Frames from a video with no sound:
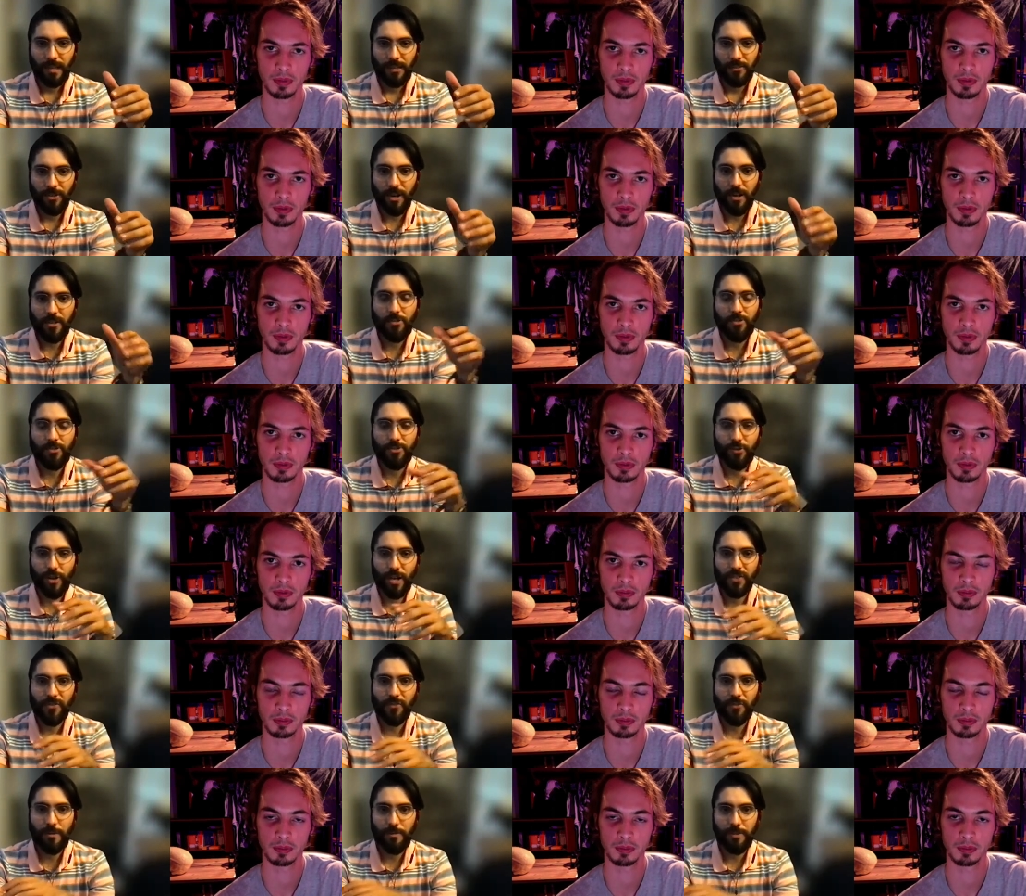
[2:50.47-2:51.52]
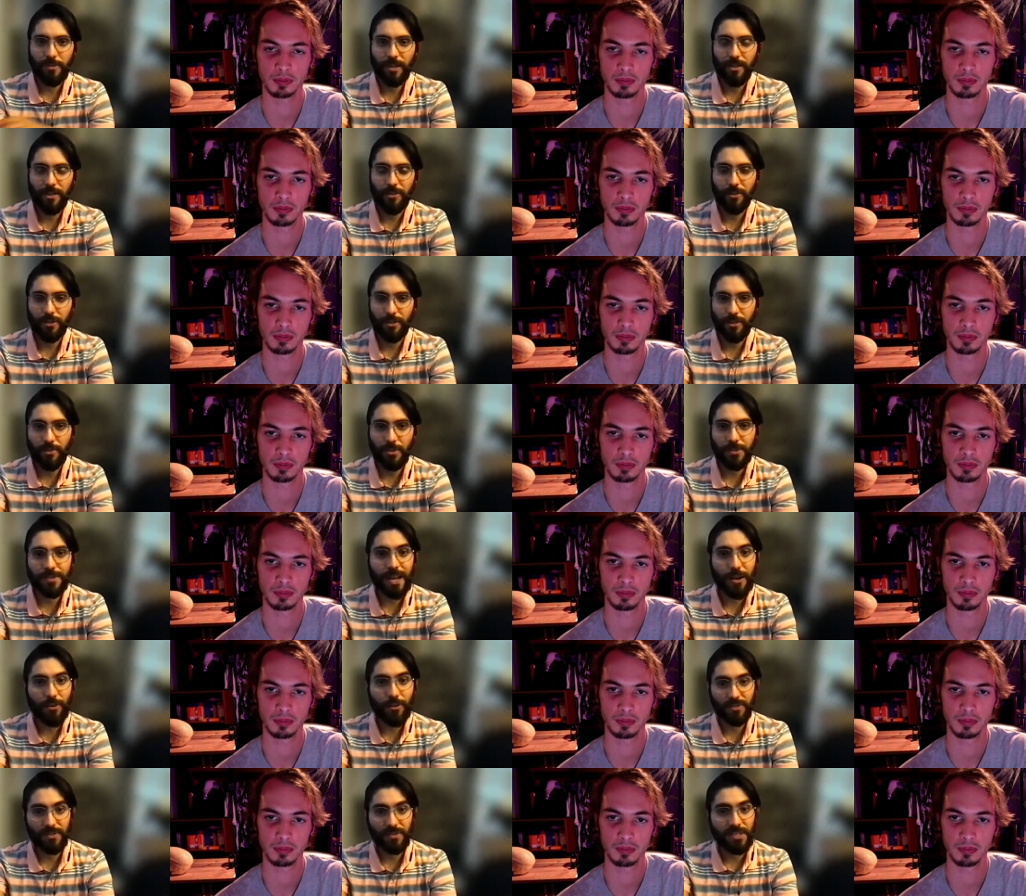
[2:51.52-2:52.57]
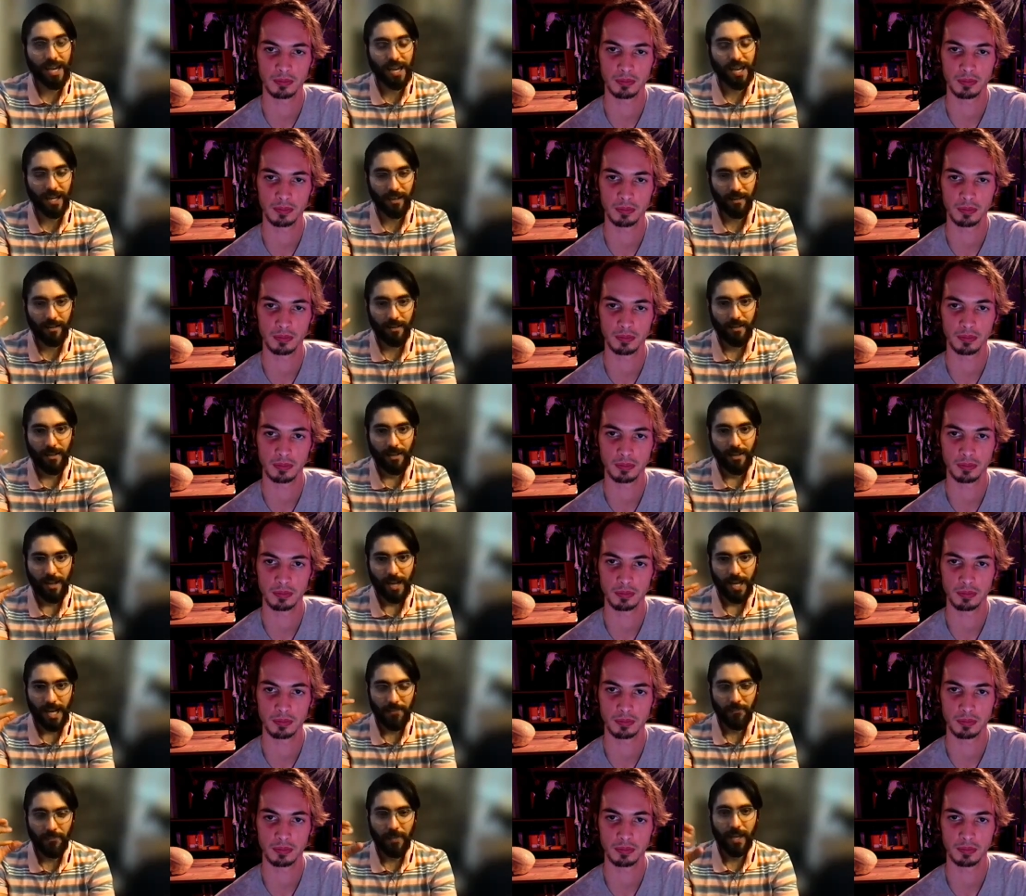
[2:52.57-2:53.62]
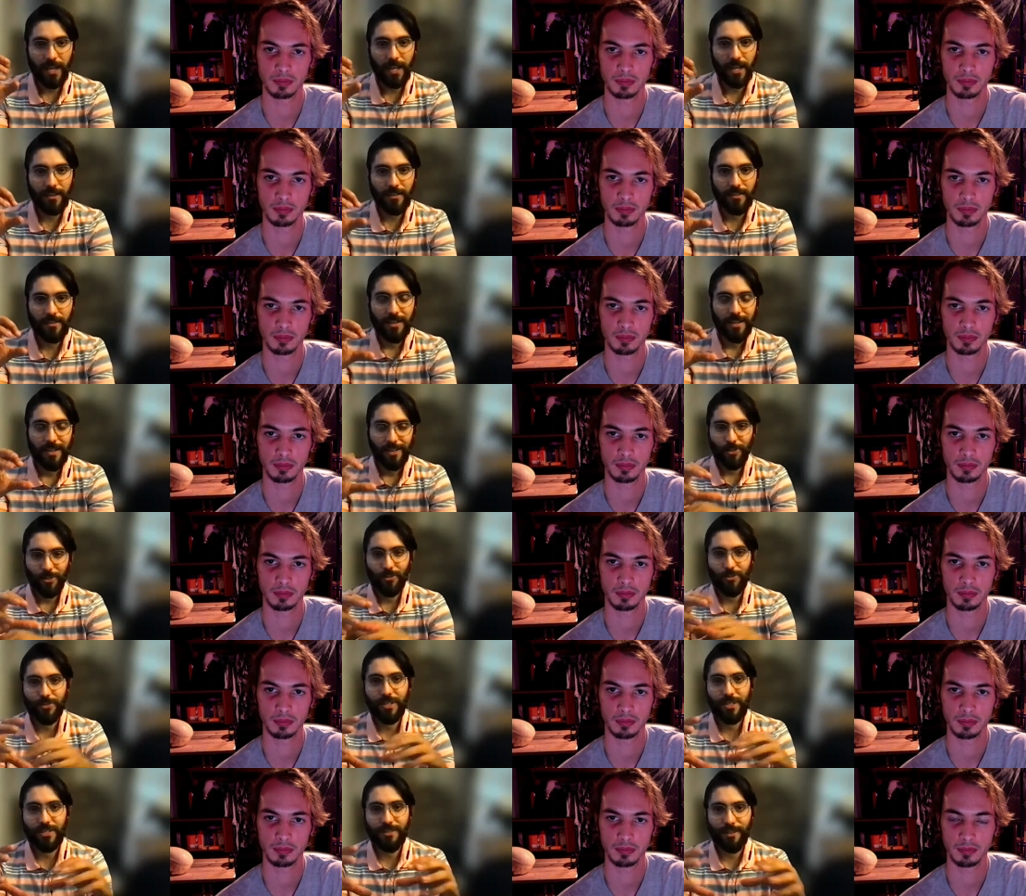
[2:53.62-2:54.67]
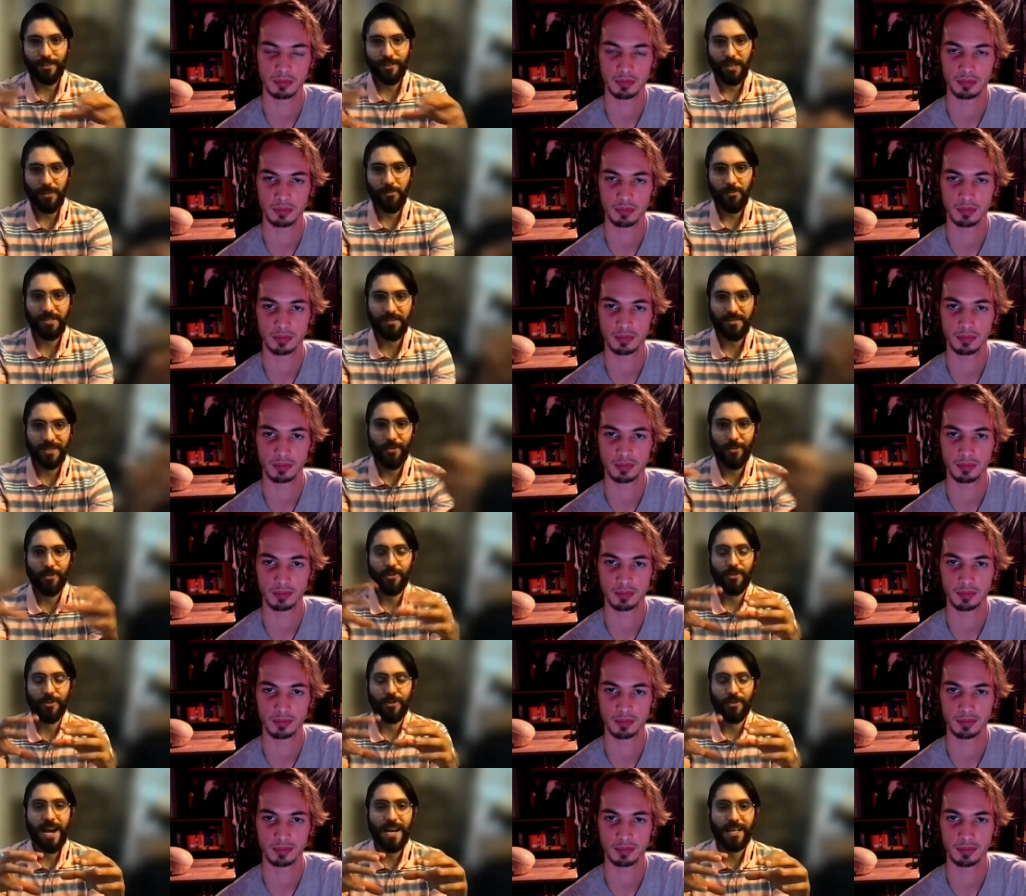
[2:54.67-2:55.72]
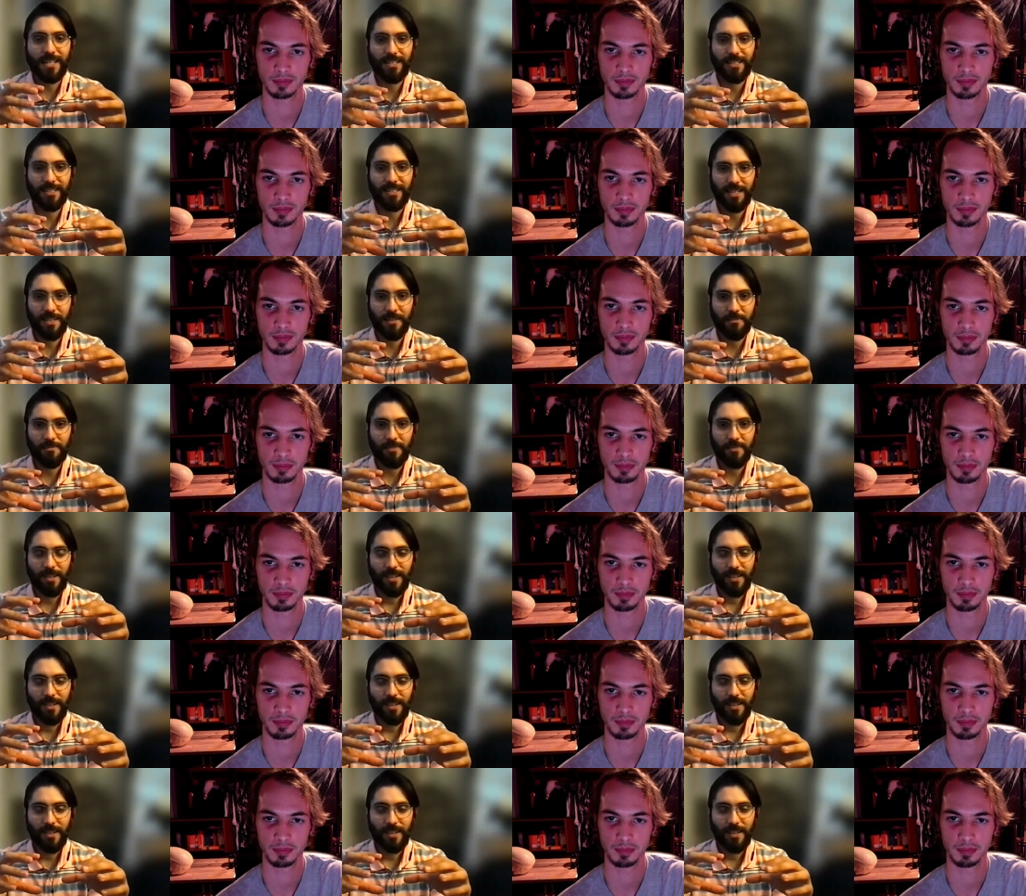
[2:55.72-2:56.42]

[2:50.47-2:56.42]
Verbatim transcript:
Speaker 1: Doctor Strange from the other universe that was dead, and then uses the demons that were attacking him